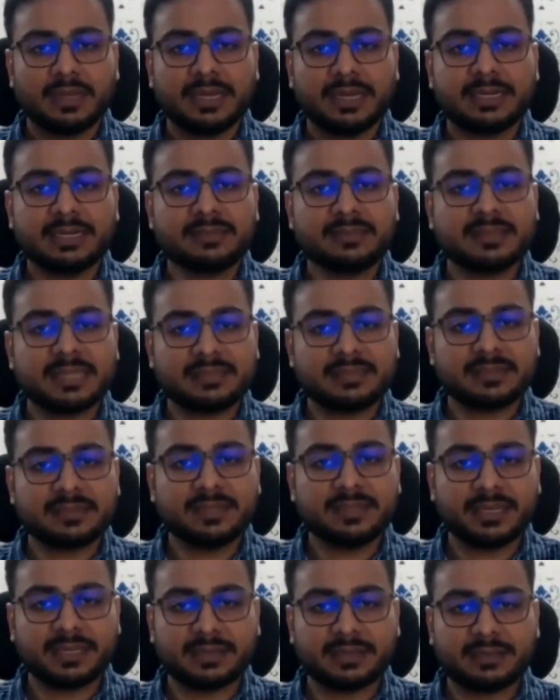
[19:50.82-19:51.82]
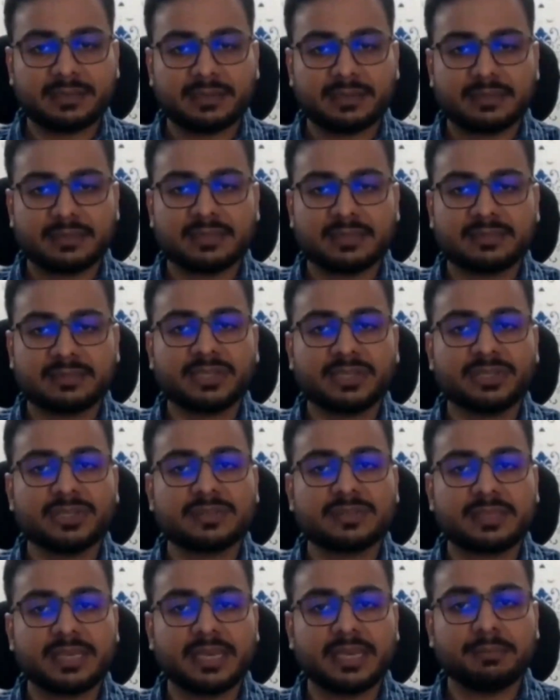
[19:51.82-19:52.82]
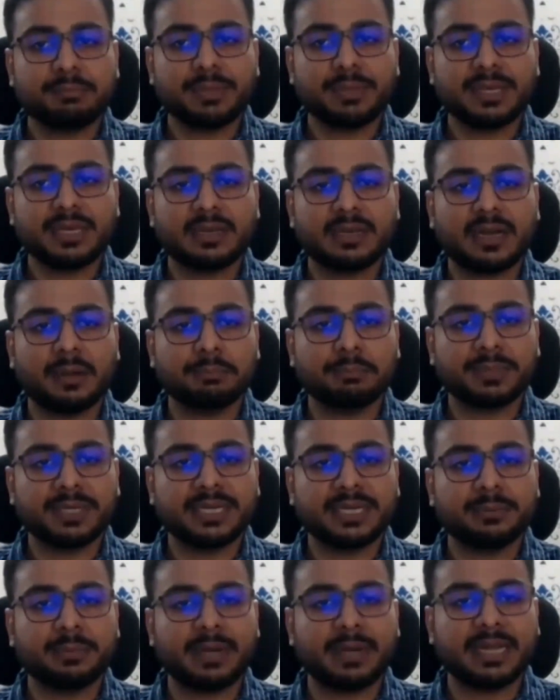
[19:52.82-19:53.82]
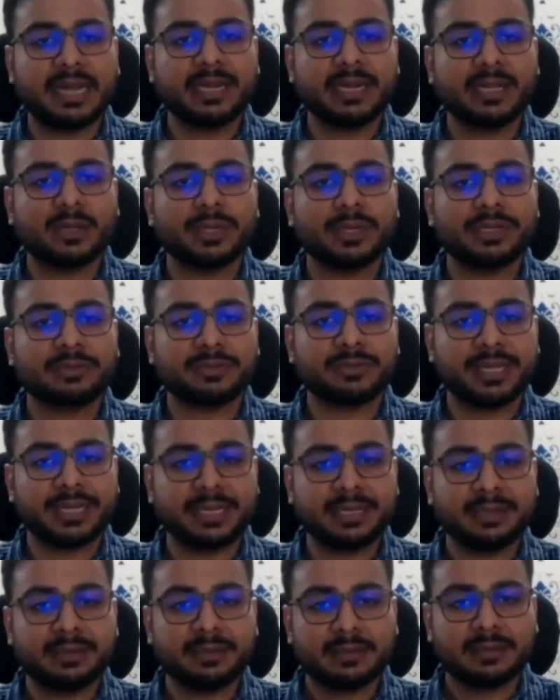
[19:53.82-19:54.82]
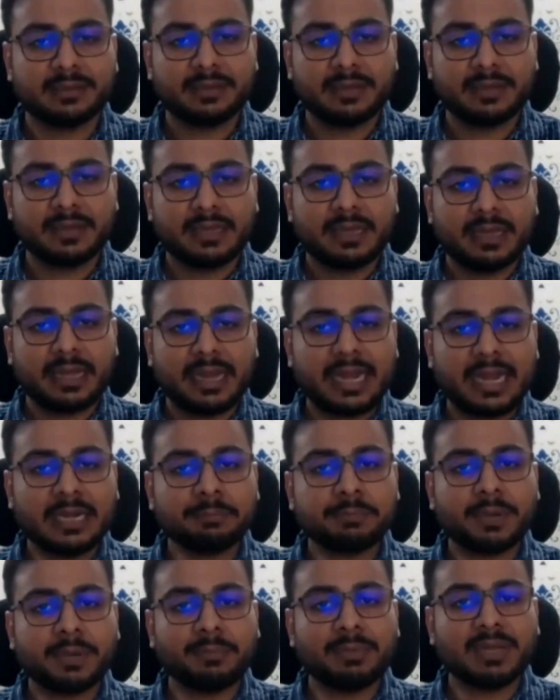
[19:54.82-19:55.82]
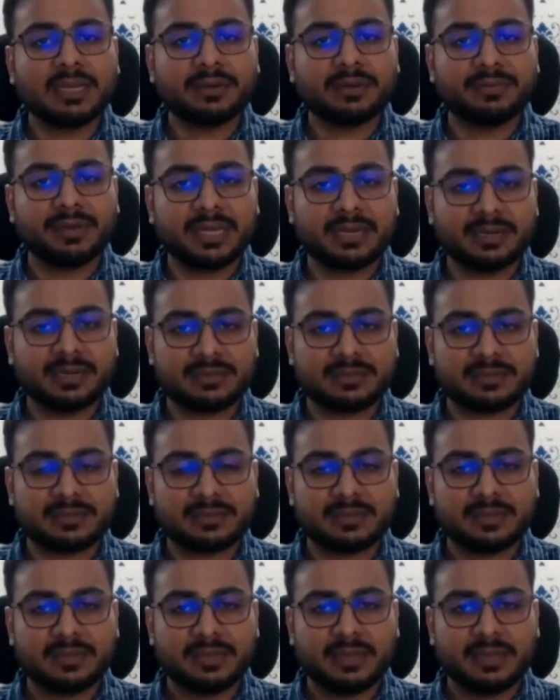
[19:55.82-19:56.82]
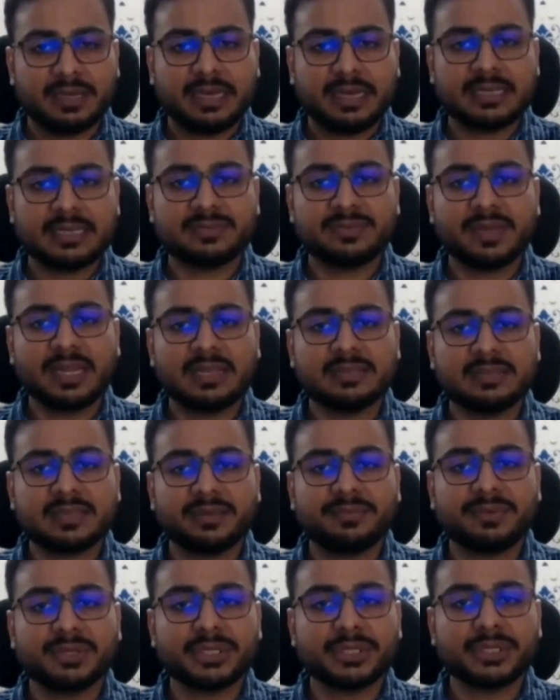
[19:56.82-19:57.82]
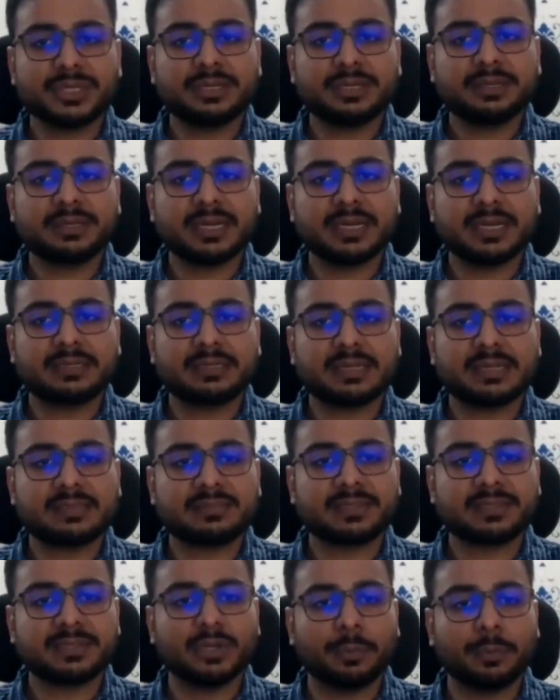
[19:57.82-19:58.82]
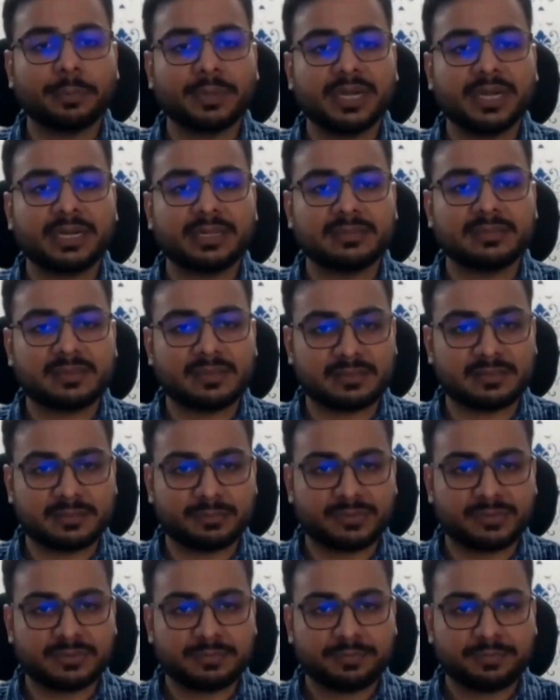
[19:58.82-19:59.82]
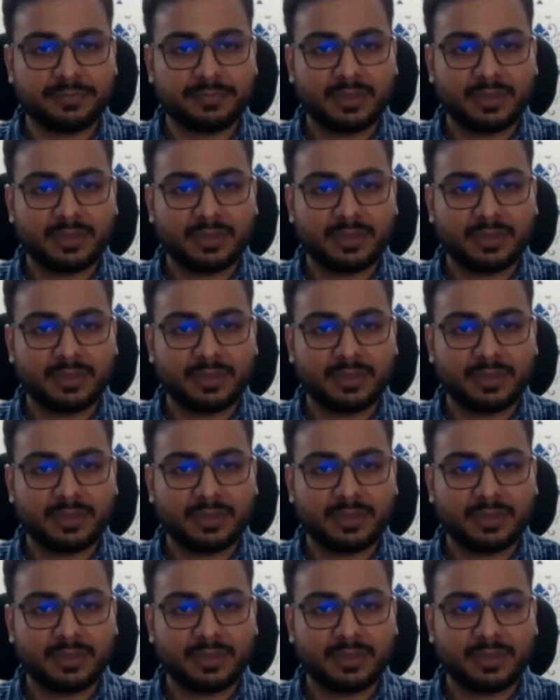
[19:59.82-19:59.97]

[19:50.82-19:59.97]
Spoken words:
it is necessary that such a scheme be accompanied by adequate training, and public awareness, as well as efficient and tested operating systems.